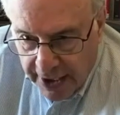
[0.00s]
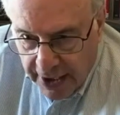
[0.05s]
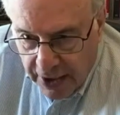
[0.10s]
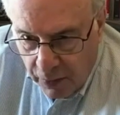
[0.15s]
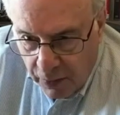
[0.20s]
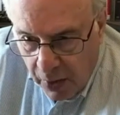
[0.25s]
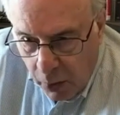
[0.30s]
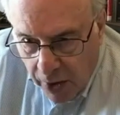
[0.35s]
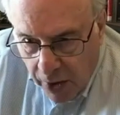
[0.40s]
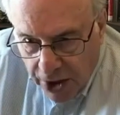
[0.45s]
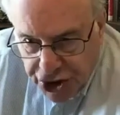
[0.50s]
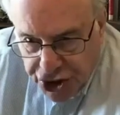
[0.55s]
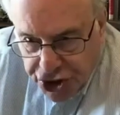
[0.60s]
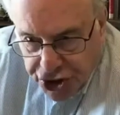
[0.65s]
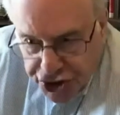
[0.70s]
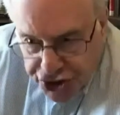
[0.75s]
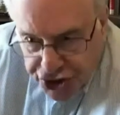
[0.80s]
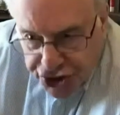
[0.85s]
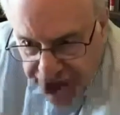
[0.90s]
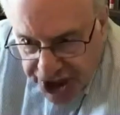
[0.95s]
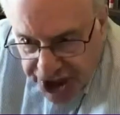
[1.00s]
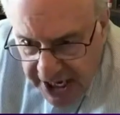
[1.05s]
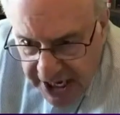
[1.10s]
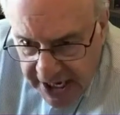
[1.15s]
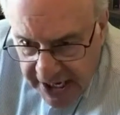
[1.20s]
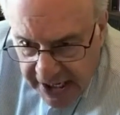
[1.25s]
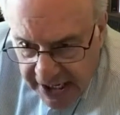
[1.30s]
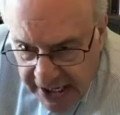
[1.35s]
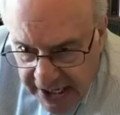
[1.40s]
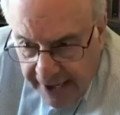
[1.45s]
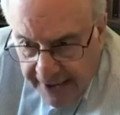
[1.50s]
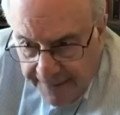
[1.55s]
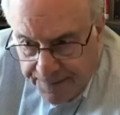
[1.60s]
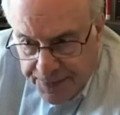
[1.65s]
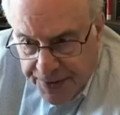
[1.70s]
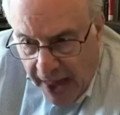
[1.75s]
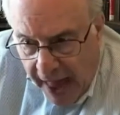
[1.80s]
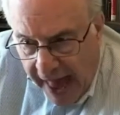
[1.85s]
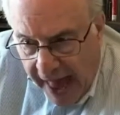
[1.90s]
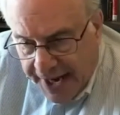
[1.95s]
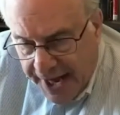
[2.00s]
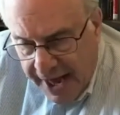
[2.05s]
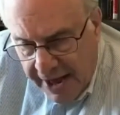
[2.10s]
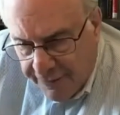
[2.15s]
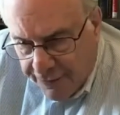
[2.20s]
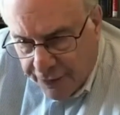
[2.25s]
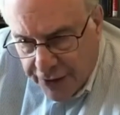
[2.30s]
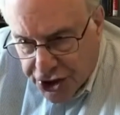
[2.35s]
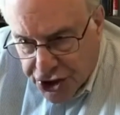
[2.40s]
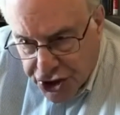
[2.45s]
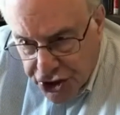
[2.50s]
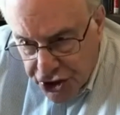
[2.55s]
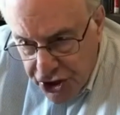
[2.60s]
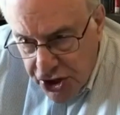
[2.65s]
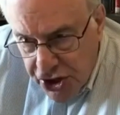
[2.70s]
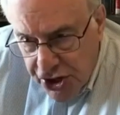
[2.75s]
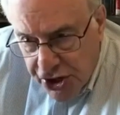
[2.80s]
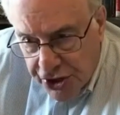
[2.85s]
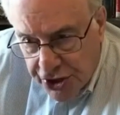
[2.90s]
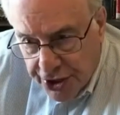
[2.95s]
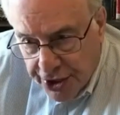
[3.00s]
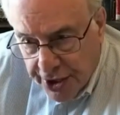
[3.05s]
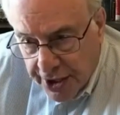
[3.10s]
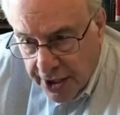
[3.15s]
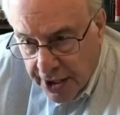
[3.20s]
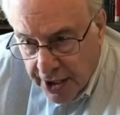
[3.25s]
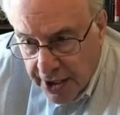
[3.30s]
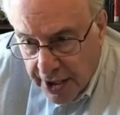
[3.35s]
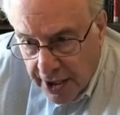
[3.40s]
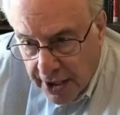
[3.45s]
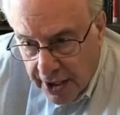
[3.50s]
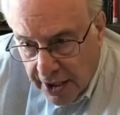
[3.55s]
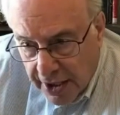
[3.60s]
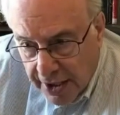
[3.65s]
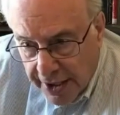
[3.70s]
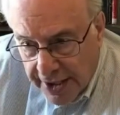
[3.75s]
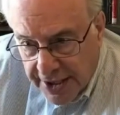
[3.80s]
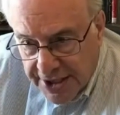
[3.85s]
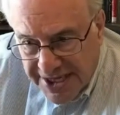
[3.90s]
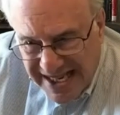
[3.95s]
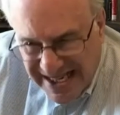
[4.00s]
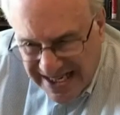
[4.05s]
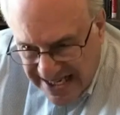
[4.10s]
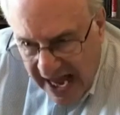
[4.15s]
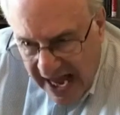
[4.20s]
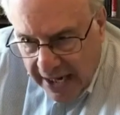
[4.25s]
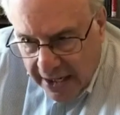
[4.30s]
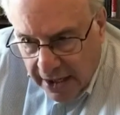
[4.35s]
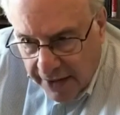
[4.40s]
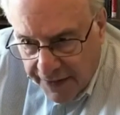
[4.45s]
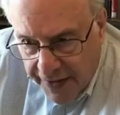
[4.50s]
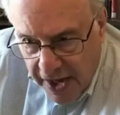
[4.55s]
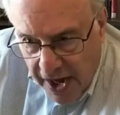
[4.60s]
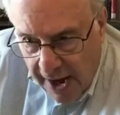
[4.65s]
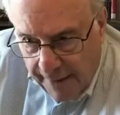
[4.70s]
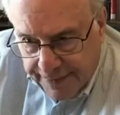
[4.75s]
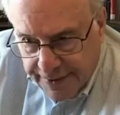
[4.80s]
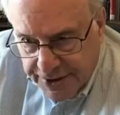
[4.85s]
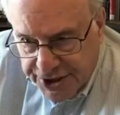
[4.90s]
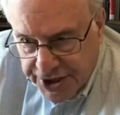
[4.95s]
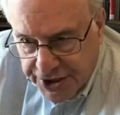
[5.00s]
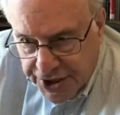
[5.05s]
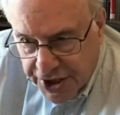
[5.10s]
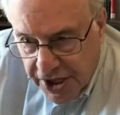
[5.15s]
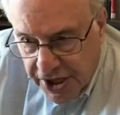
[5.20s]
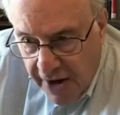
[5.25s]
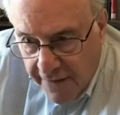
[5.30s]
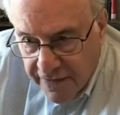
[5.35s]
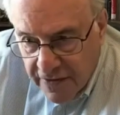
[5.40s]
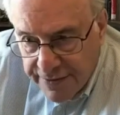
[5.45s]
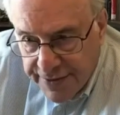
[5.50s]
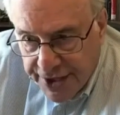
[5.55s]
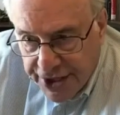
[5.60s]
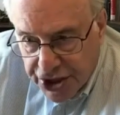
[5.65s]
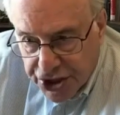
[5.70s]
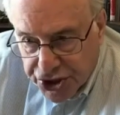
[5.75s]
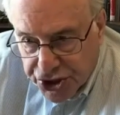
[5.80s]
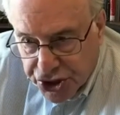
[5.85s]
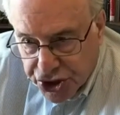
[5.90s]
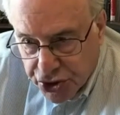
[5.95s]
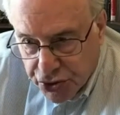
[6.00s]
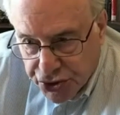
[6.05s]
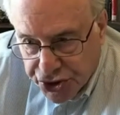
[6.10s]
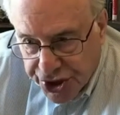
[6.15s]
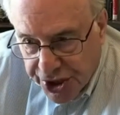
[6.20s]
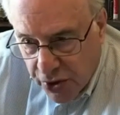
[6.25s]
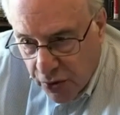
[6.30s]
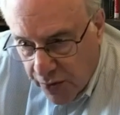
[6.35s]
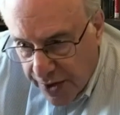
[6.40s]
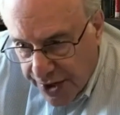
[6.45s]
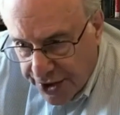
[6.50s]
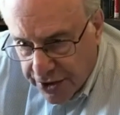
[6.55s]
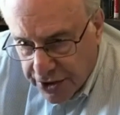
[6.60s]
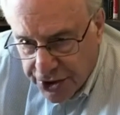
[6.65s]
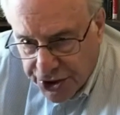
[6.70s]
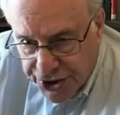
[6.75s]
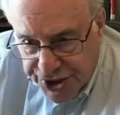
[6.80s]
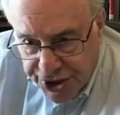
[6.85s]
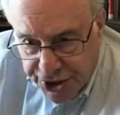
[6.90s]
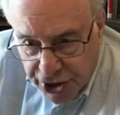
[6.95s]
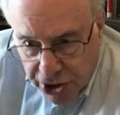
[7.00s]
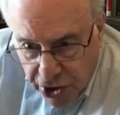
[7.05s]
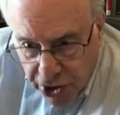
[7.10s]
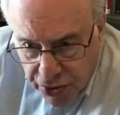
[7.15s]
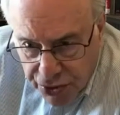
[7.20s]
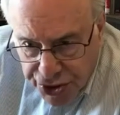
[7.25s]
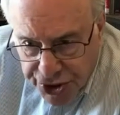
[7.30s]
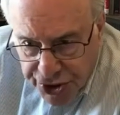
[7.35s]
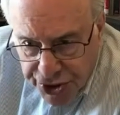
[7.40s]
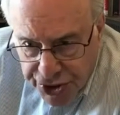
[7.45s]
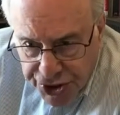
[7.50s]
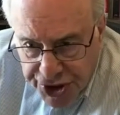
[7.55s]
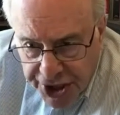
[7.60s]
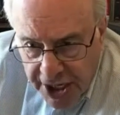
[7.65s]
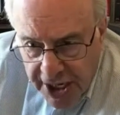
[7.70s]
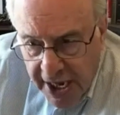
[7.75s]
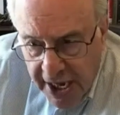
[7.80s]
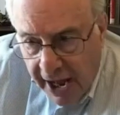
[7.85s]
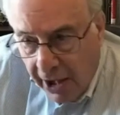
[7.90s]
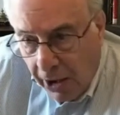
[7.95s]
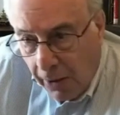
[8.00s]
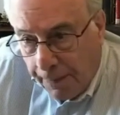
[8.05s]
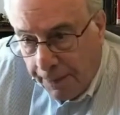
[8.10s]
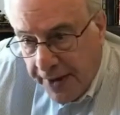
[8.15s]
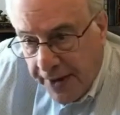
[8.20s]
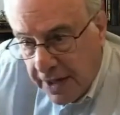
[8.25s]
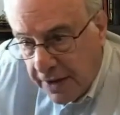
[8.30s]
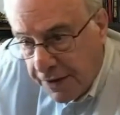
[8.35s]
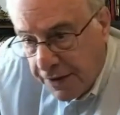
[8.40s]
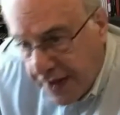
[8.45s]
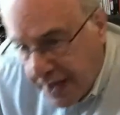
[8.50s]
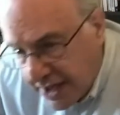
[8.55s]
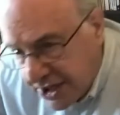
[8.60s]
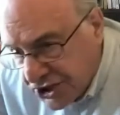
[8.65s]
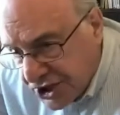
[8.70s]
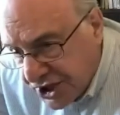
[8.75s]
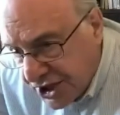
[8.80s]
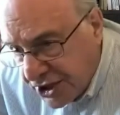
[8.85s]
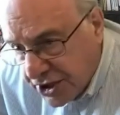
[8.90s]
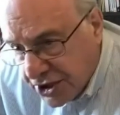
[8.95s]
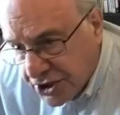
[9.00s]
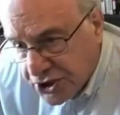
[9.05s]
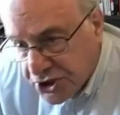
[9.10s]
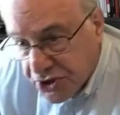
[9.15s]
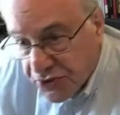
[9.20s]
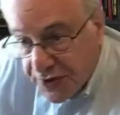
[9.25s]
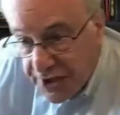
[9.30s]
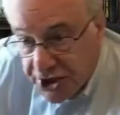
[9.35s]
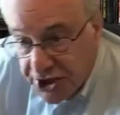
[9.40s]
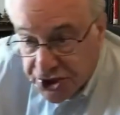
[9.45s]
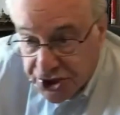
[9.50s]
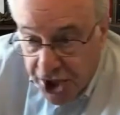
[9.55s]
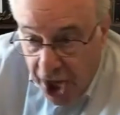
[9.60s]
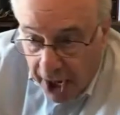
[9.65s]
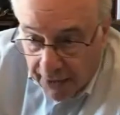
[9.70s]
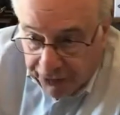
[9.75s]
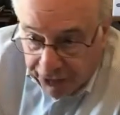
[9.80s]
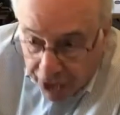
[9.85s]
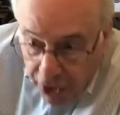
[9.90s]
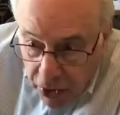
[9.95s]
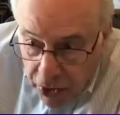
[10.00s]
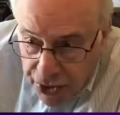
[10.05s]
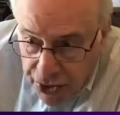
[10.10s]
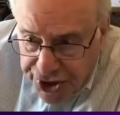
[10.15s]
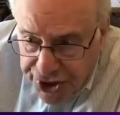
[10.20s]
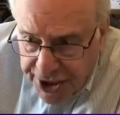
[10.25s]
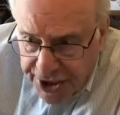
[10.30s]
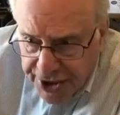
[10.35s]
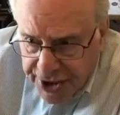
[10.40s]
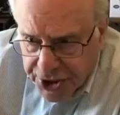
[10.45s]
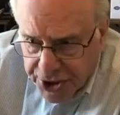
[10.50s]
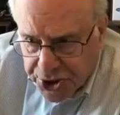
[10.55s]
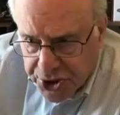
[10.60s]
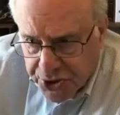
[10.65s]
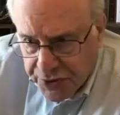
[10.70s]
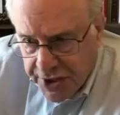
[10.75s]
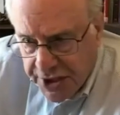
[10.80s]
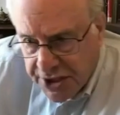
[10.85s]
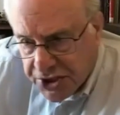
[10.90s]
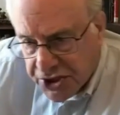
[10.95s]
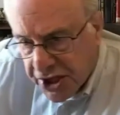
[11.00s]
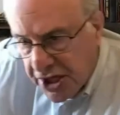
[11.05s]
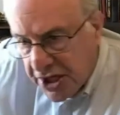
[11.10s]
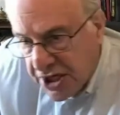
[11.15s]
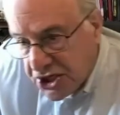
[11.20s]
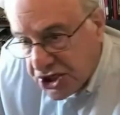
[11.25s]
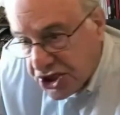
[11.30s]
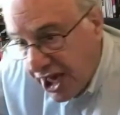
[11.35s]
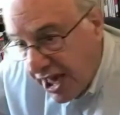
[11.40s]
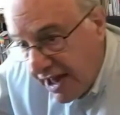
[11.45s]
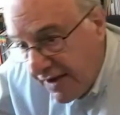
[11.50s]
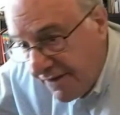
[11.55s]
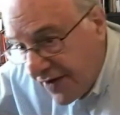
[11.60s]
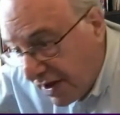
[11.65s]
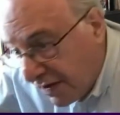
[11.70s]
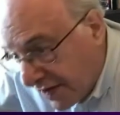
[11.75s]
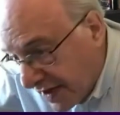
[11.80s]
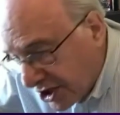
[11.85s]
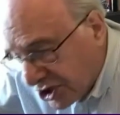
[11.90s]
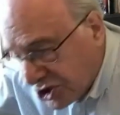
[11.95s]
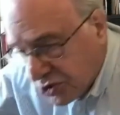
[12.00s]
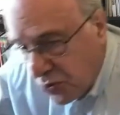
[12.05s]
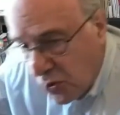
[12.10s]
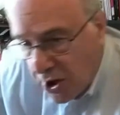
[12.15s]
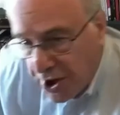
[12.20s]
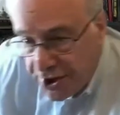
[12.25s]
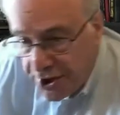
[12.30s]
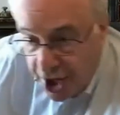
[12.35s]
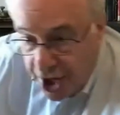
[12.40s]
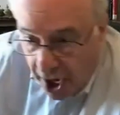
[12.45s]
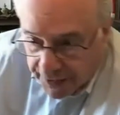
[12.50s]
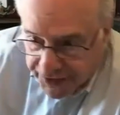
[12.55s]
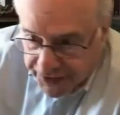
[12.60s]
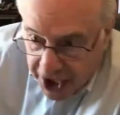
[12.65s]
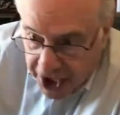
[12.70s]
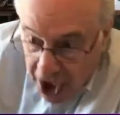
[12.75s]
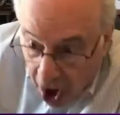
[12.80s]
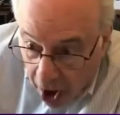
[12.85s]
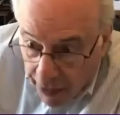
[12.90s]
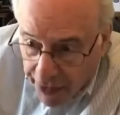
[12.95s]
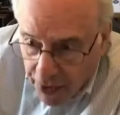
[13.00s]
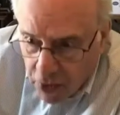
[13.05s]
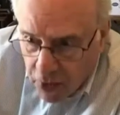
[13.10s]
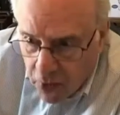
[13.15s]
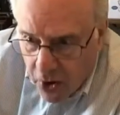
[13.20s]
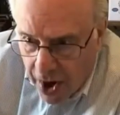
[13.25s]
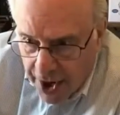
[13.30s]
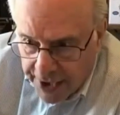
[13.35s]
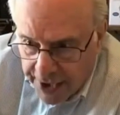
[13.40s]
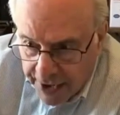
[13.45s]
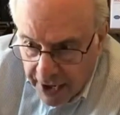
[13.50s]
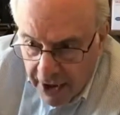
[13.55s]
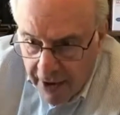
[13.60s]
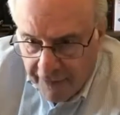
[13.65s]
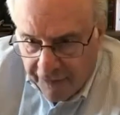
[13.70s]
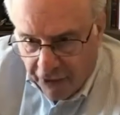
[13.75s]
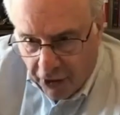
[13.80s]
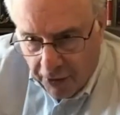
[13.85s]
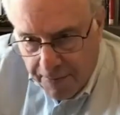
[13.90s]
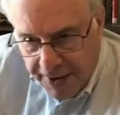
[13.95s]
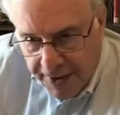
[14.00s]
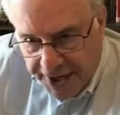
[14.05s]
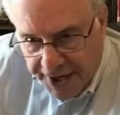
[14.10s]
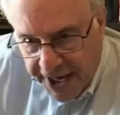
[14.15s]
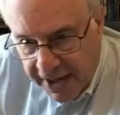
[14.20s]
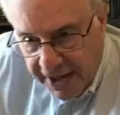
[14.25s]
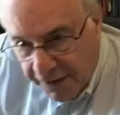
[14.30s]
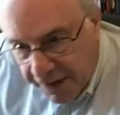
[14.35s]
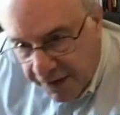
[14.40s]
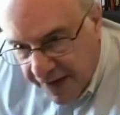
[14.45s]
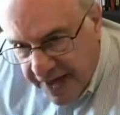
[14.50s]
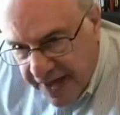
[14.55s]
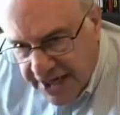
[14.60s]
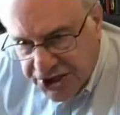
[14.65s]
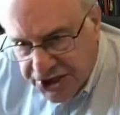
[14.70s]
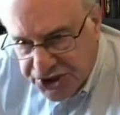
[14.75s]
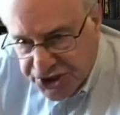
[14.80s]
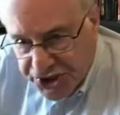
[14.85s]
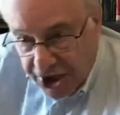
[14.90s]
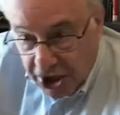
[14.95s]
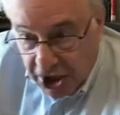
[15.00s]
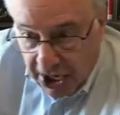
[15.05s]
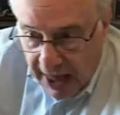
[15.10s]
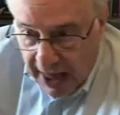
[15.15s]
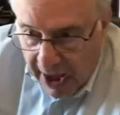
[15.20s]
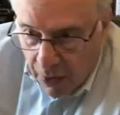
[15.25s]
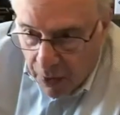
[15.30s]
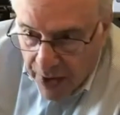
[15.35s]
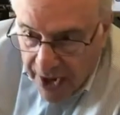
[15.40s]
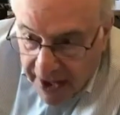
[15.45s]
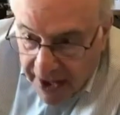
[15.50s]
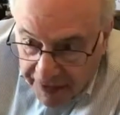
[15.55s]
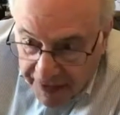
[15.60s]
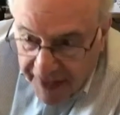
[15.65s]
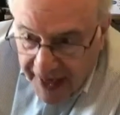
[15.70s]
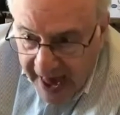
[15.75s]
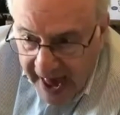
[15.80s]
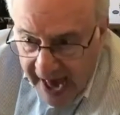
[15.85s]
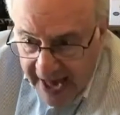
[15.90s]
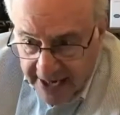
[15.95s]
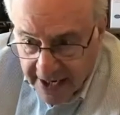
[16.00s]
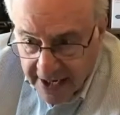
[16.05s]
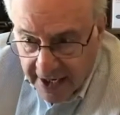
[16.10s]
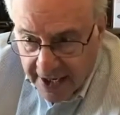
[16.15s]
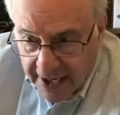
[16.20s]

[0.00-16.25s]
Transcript: Well, what you're seeing at every turn is exactly the opposite. The government is choosing winners and losers, helping these industries, not those industries, saving this one, not the other one, forbidding this, allowing that.